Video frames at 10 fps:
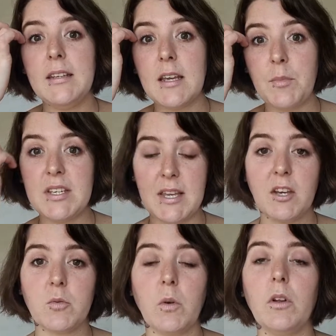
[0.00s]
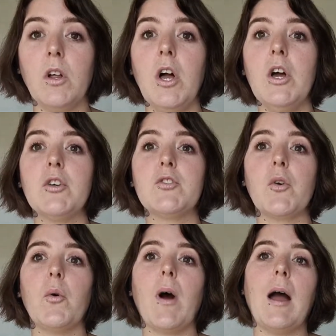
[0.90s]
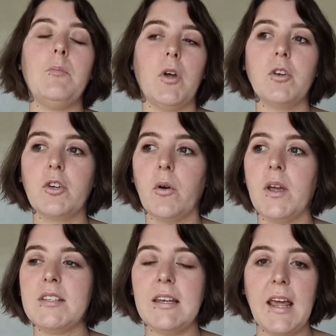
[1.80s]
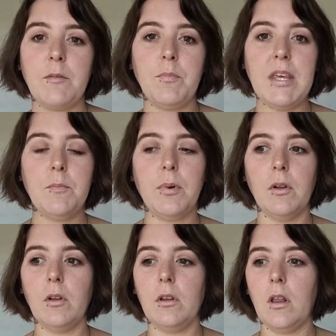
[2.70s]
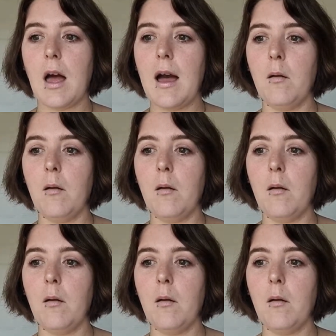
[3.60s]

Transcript: demisexual. So I'm not going to let people